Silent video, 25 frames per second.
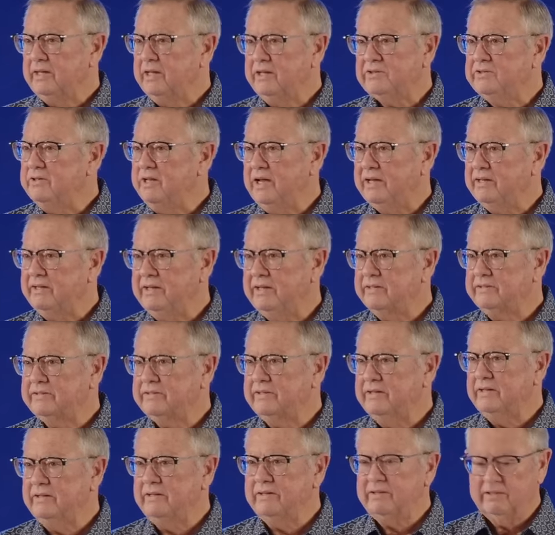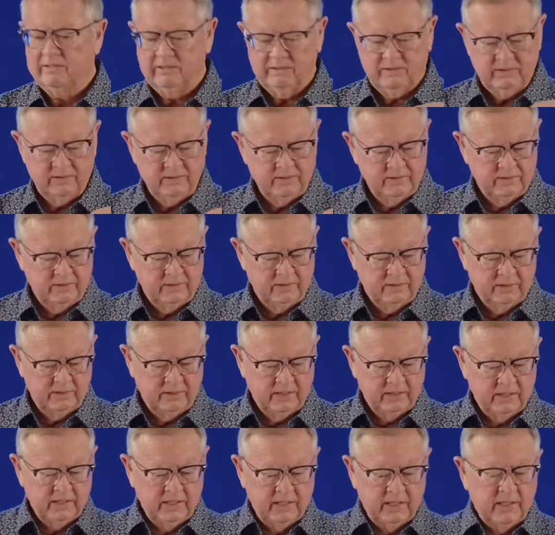He's not distant.
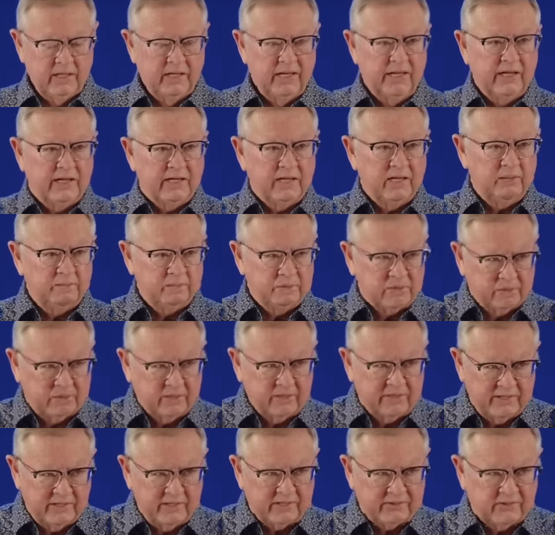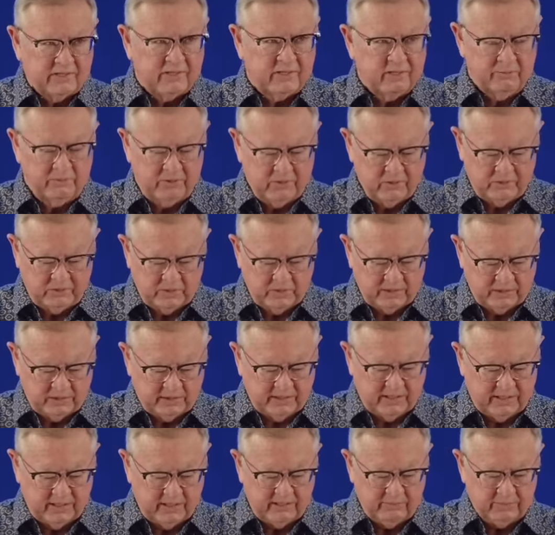He comes to this communion
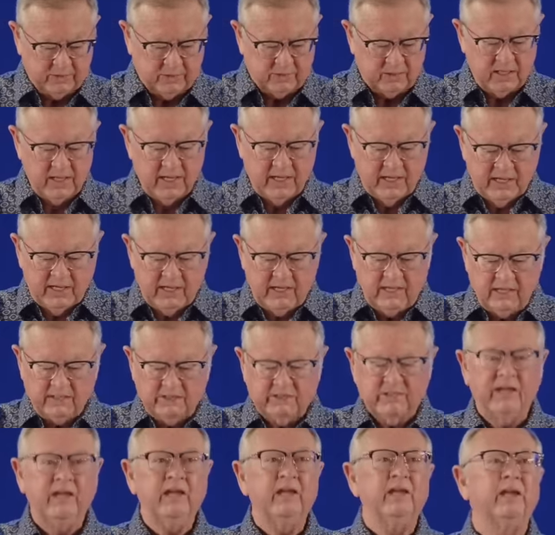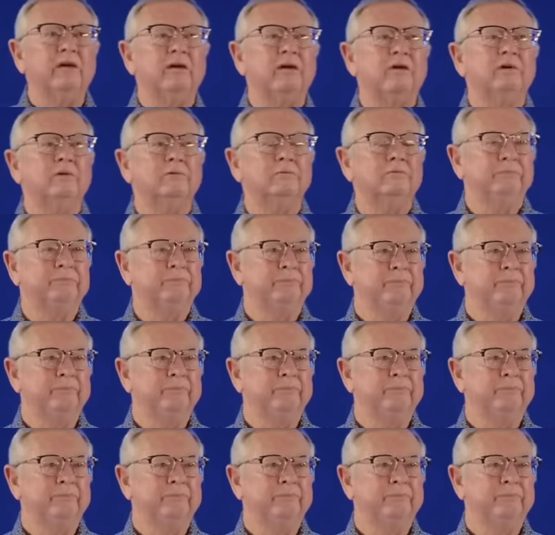table, He is here.